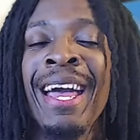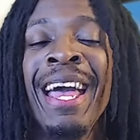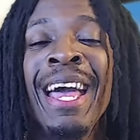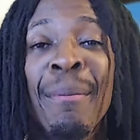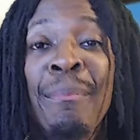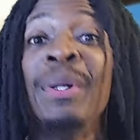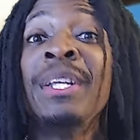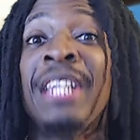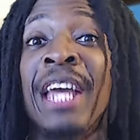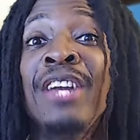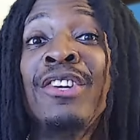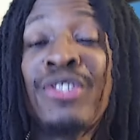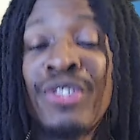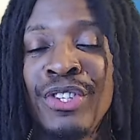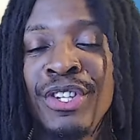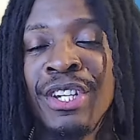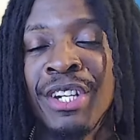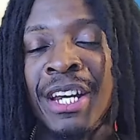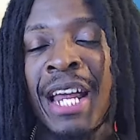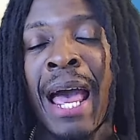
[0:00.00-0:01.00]

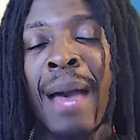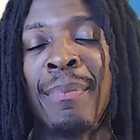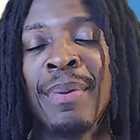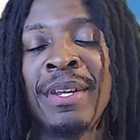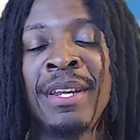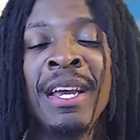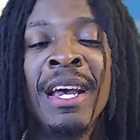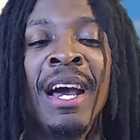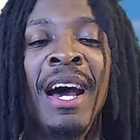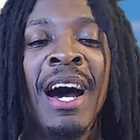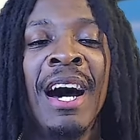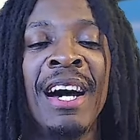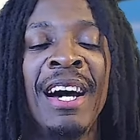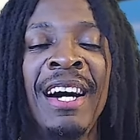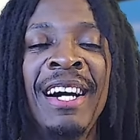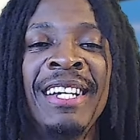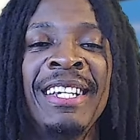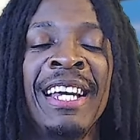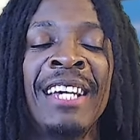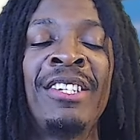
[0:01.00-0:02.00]
potentially could happen
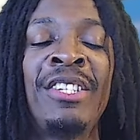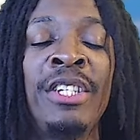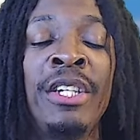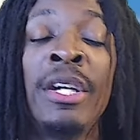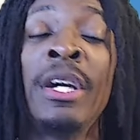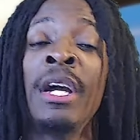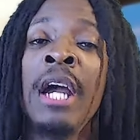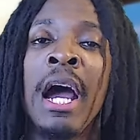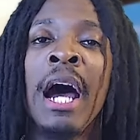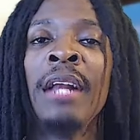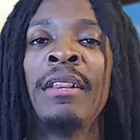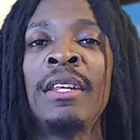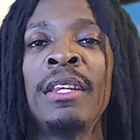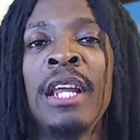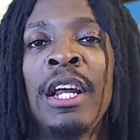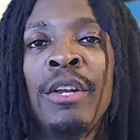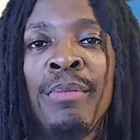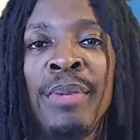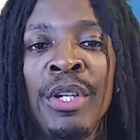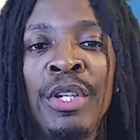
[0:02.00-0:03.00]
next year. I think
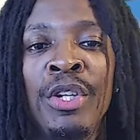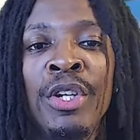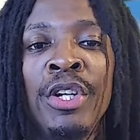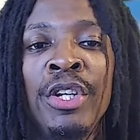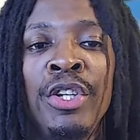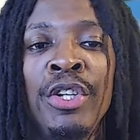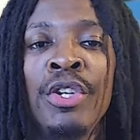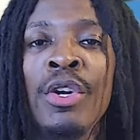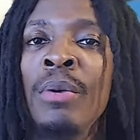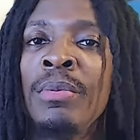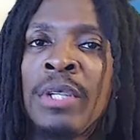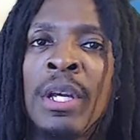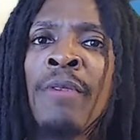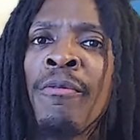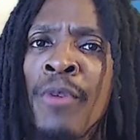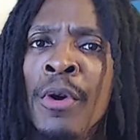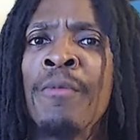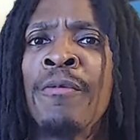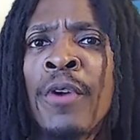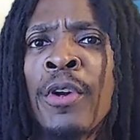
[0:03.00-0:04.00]
that'd be good, you know what I'm saying,
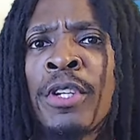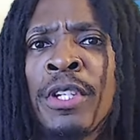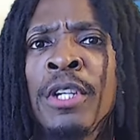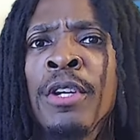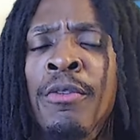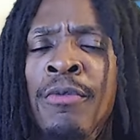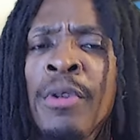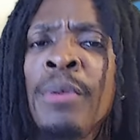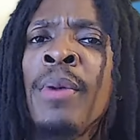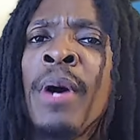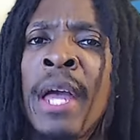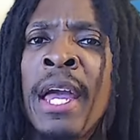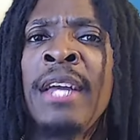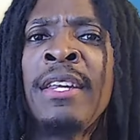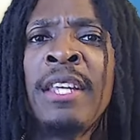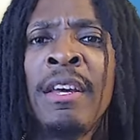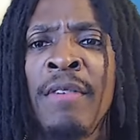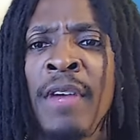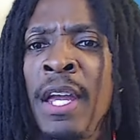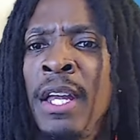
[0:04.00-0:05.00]
for Teofimo and
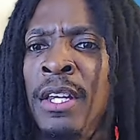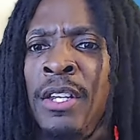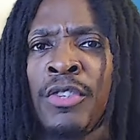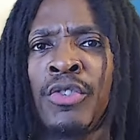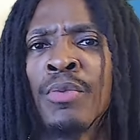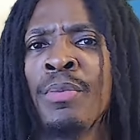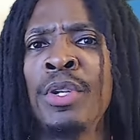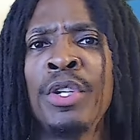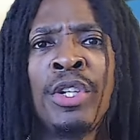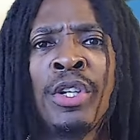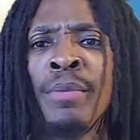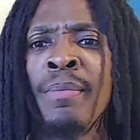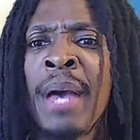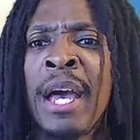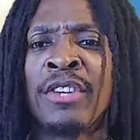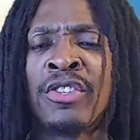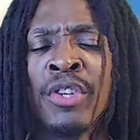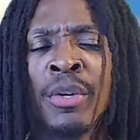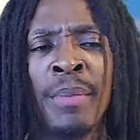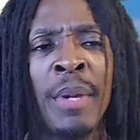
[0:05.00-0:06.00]
Devin Haney. This would be a good
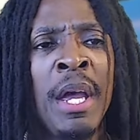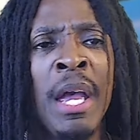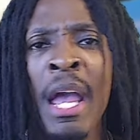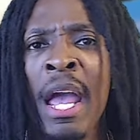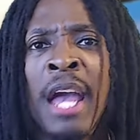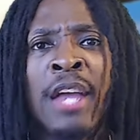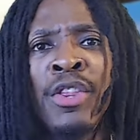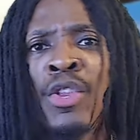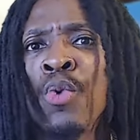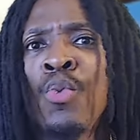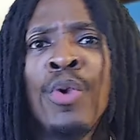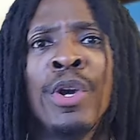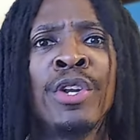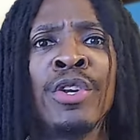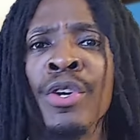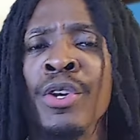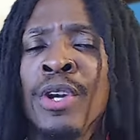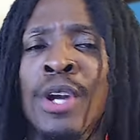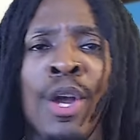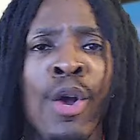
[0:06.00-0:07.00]
matchup, and the
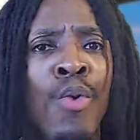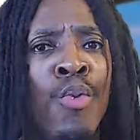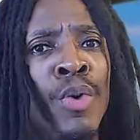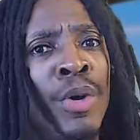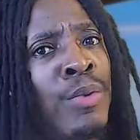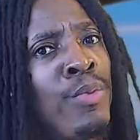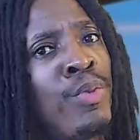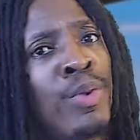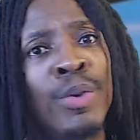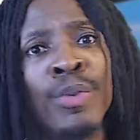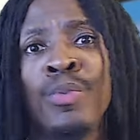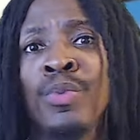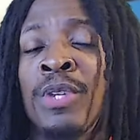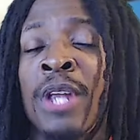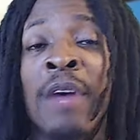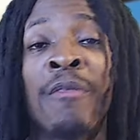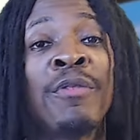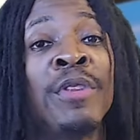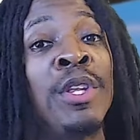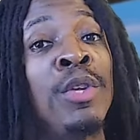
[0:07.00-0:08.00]
winner would
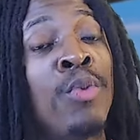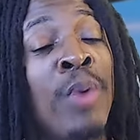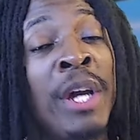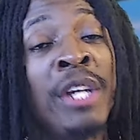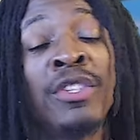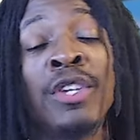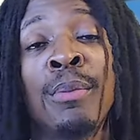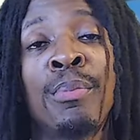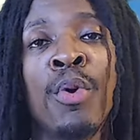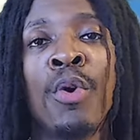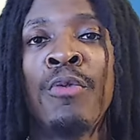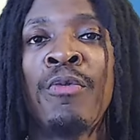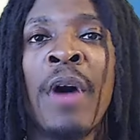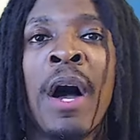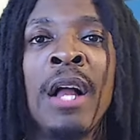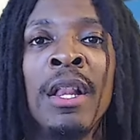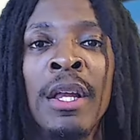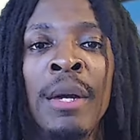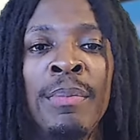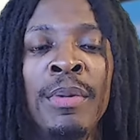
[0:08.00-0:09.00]
definitely raise their
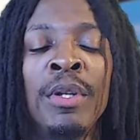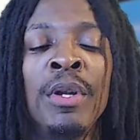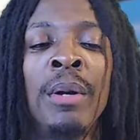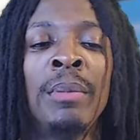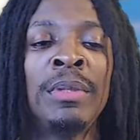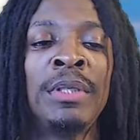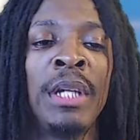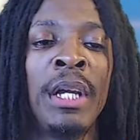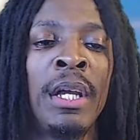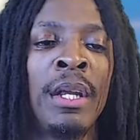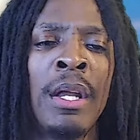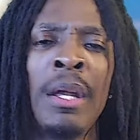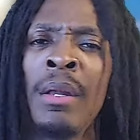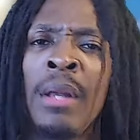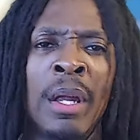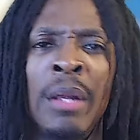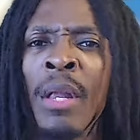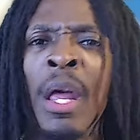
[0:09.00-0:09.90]
profile up, you know what I'm saying,